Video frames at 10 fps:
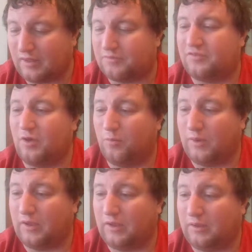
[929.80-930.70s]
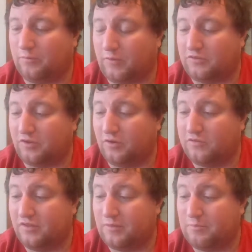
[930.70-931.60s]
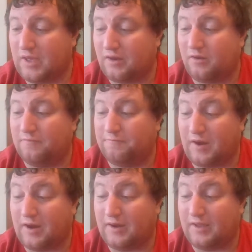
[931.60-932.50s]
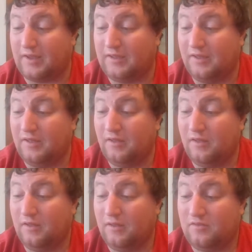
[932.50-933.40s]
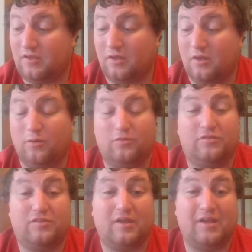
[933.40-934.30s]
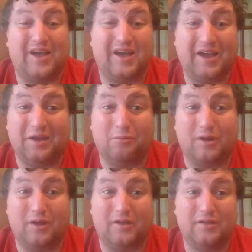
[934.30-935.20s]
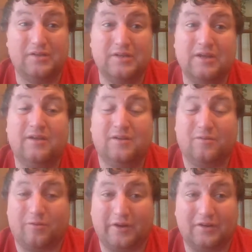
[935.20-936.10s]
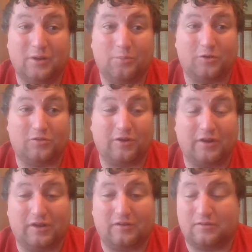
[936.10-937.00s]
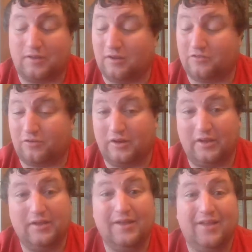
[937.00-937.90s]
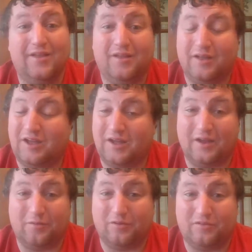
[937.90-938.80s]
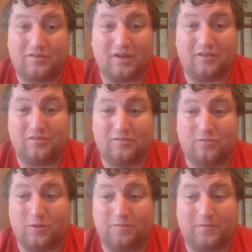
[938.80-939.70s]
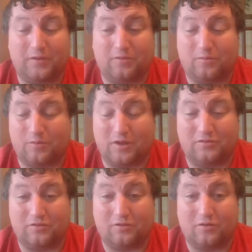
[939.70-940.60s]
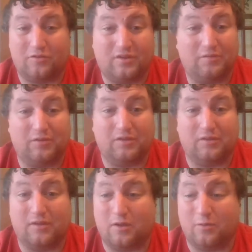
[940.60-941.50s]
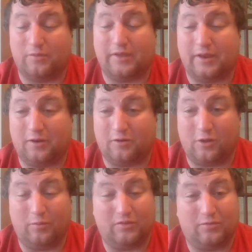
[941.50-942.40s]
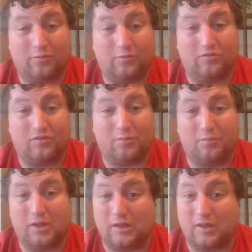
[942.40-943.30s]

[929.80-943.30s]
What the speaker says: so we returned to the mat on Friday to host Iowa, ranked number 3 in the country. Iowa's got terrific wrestlers, even though they are going through some